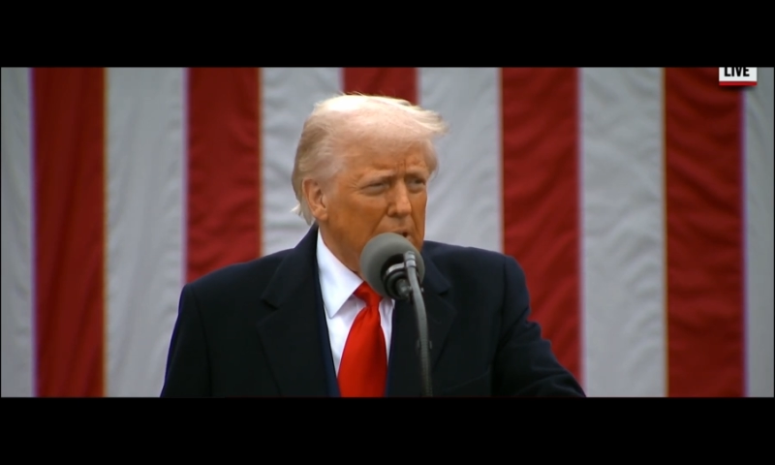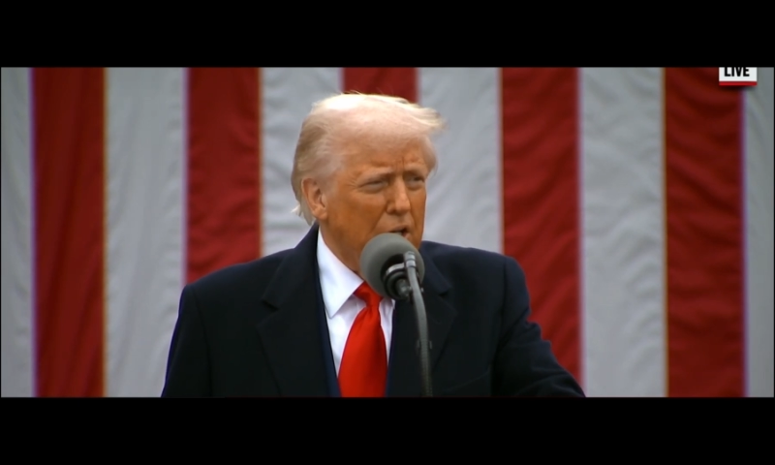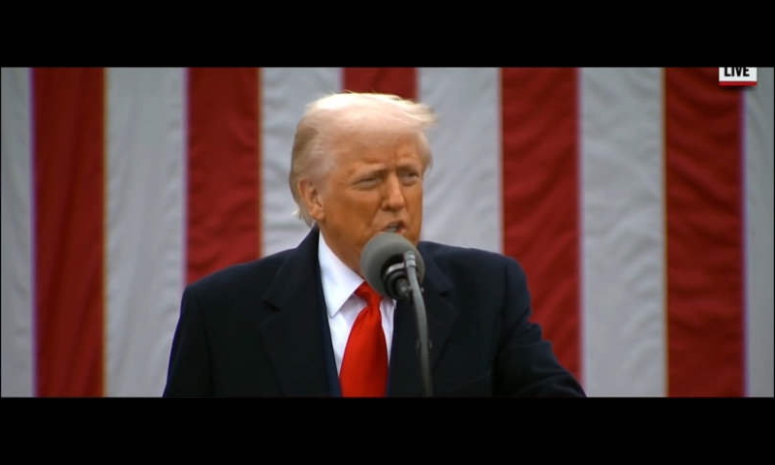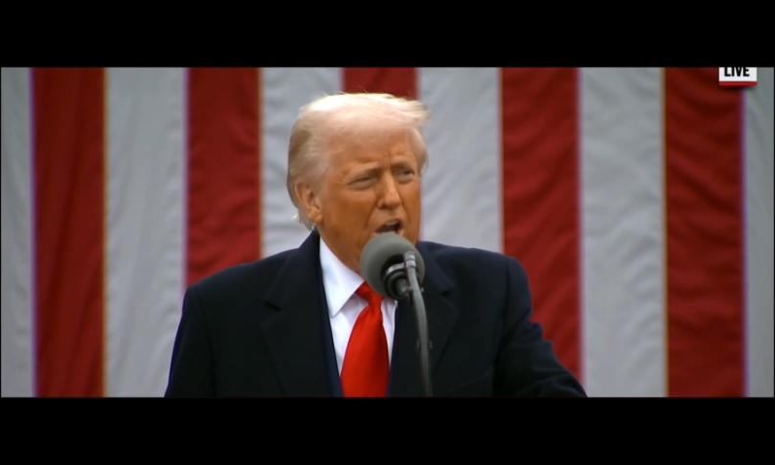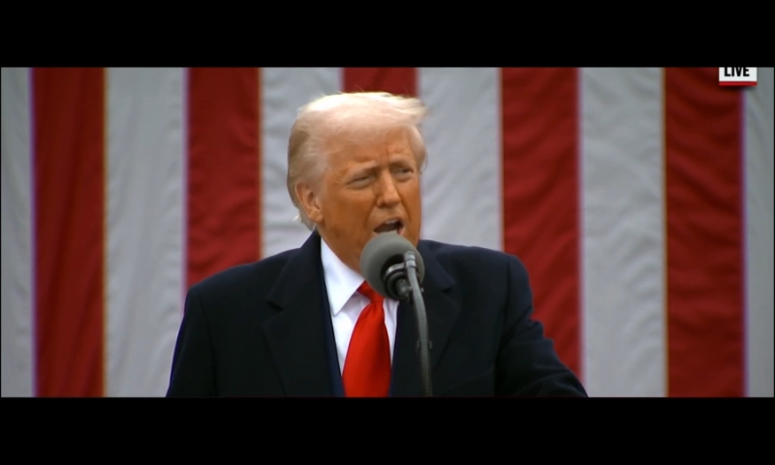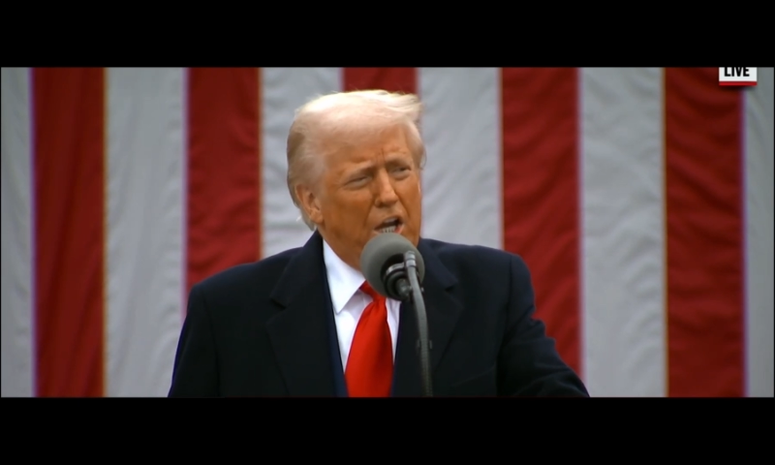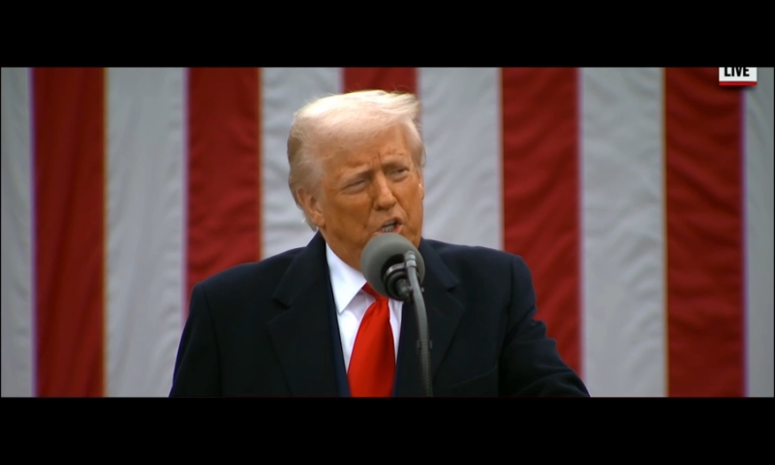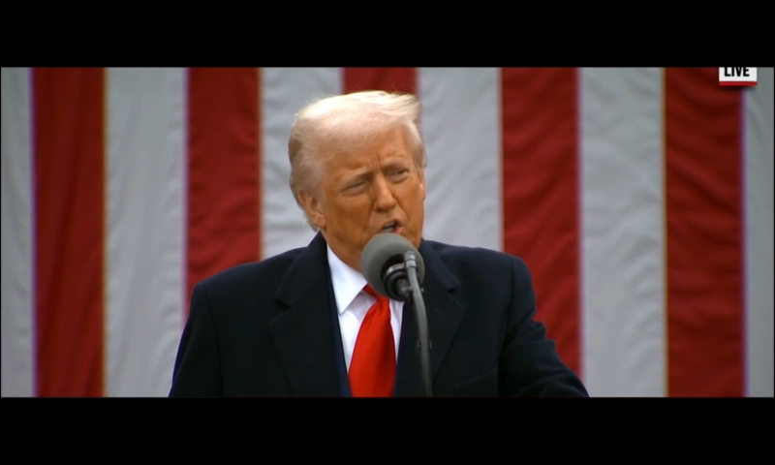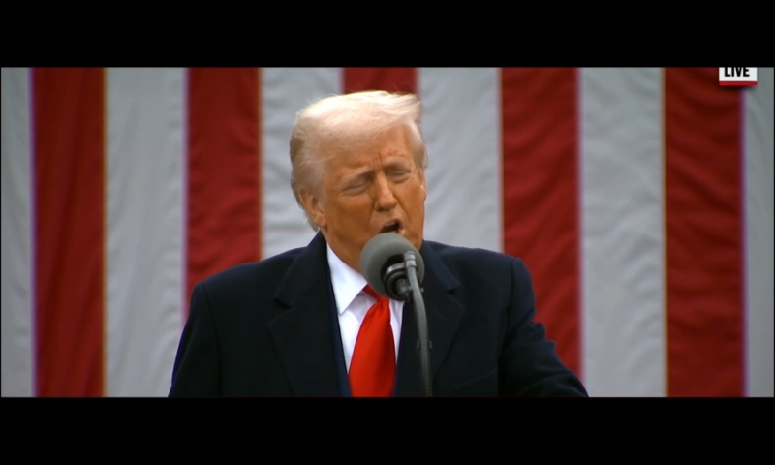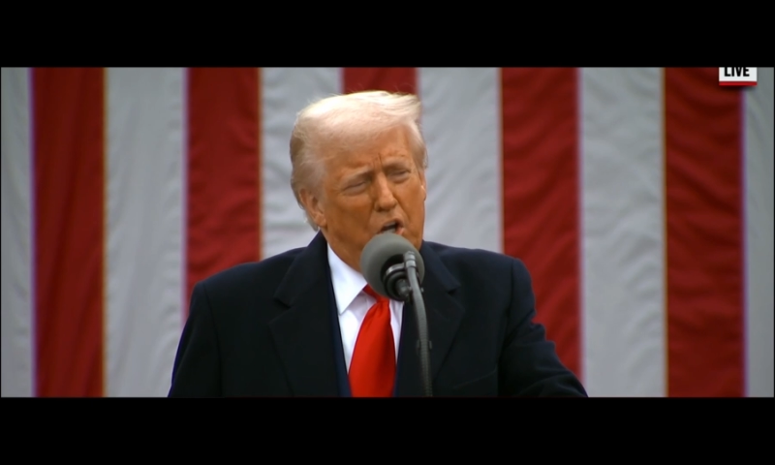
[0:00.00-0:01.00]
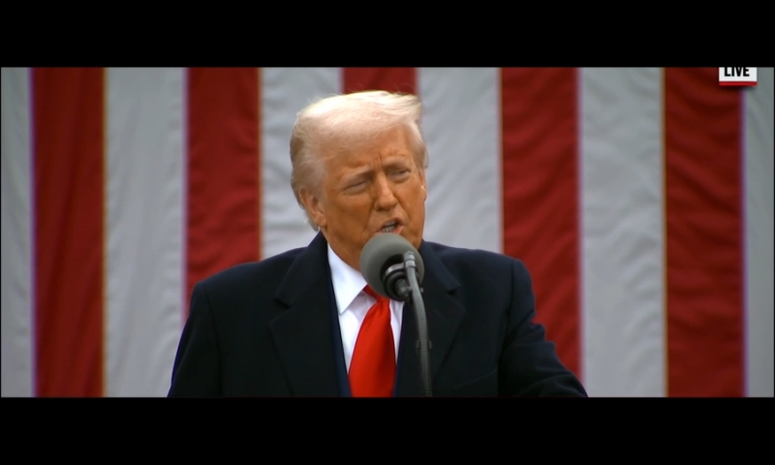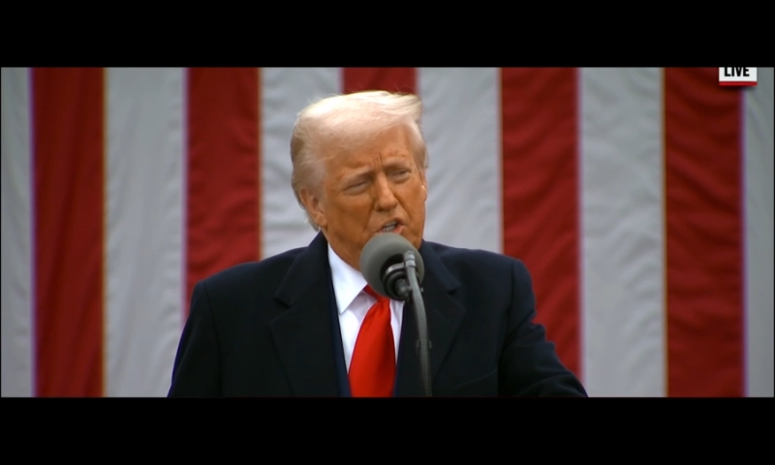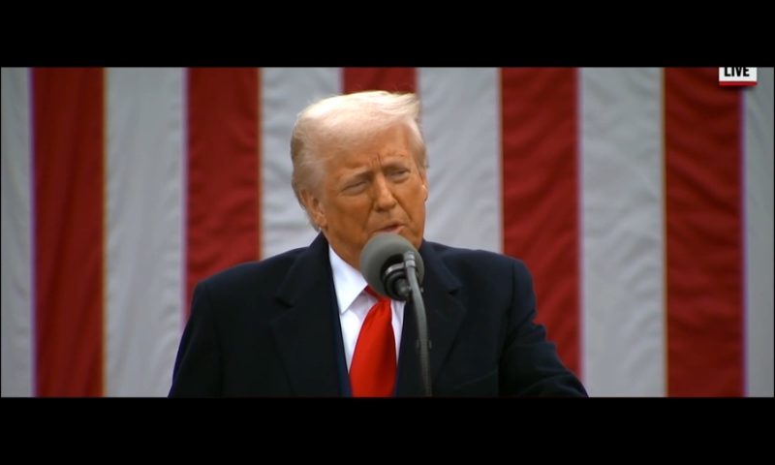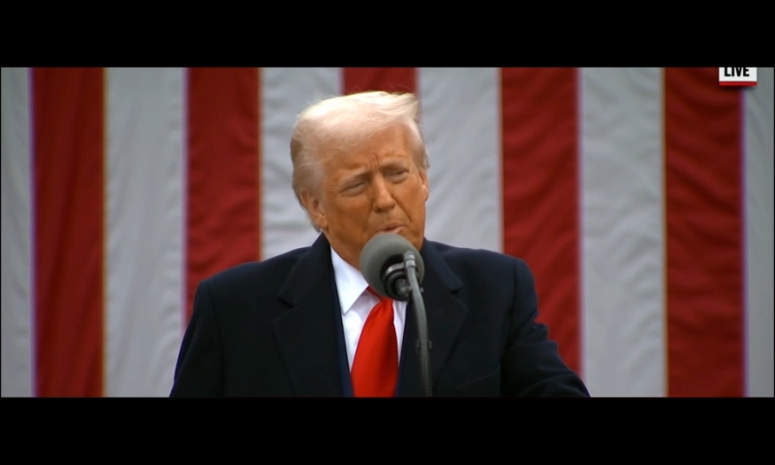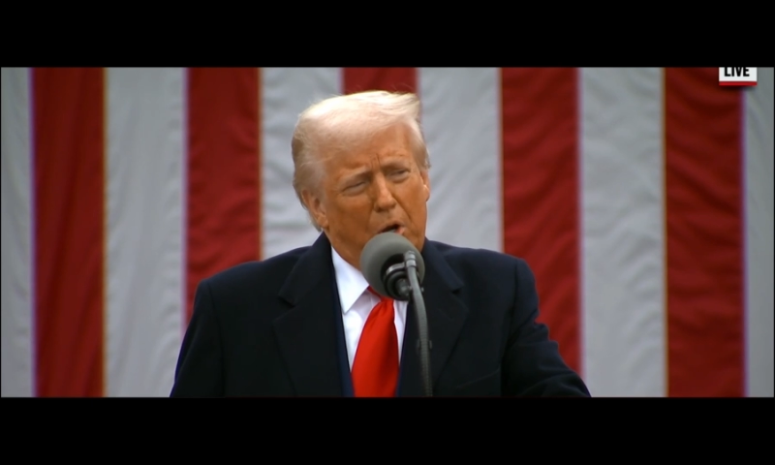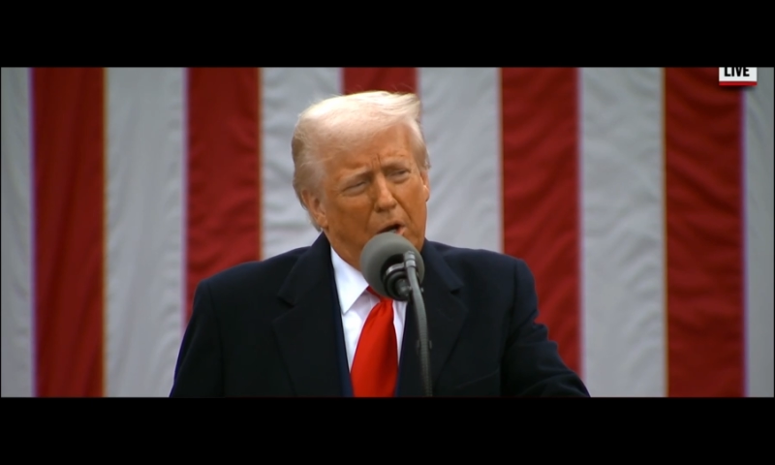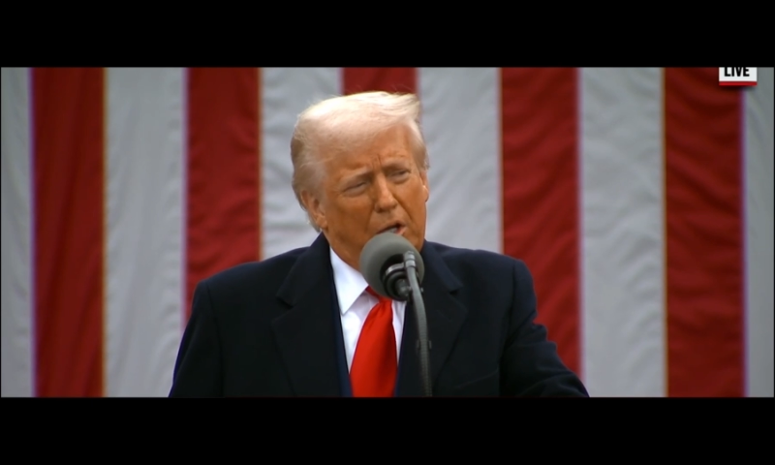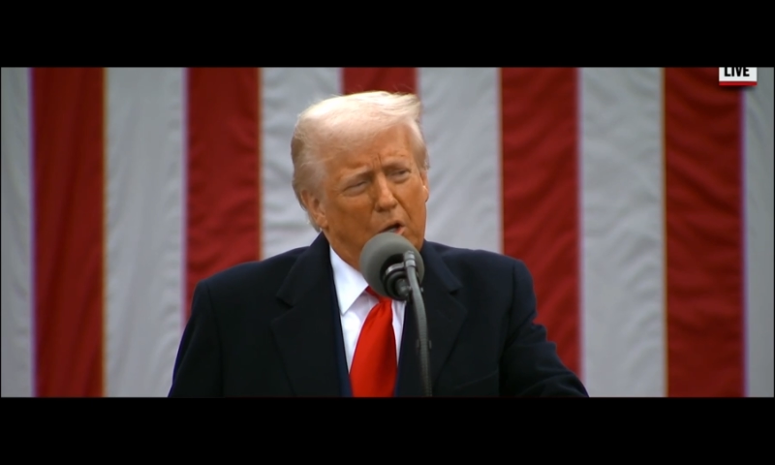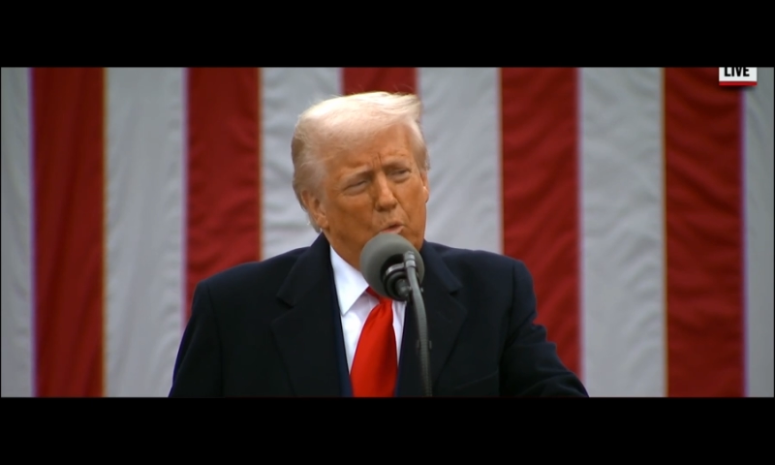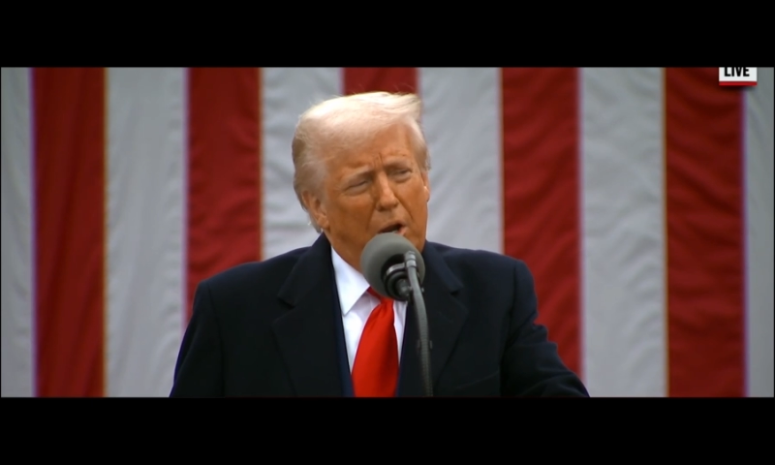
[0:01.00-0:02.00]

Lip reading: And China charges American